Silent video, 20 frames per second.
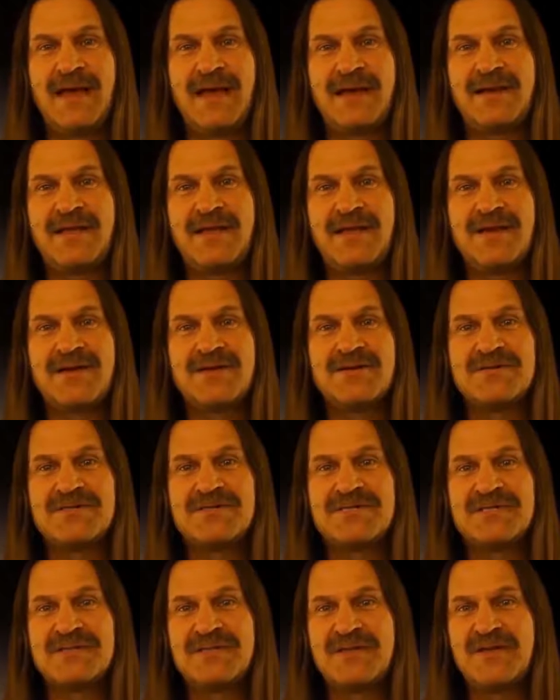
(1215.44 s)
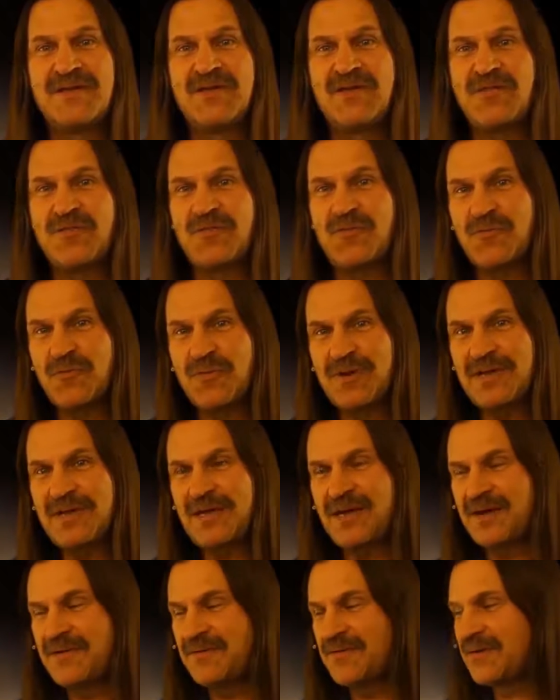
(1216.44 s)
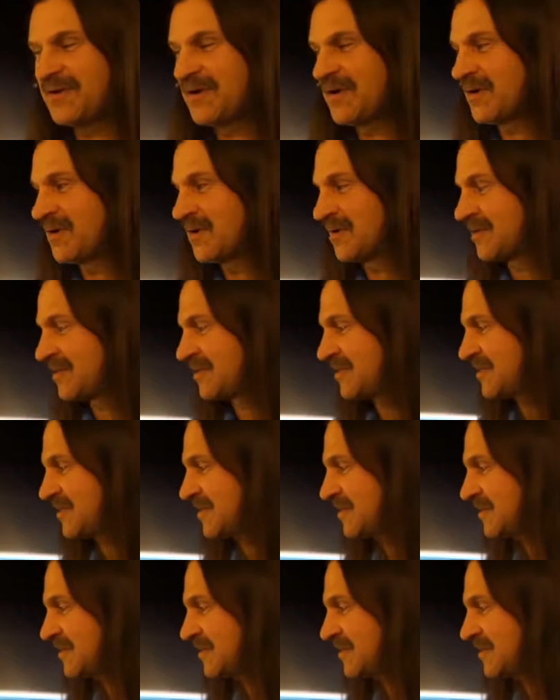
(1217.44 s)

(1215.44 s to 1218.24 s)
And here's 300 hertz.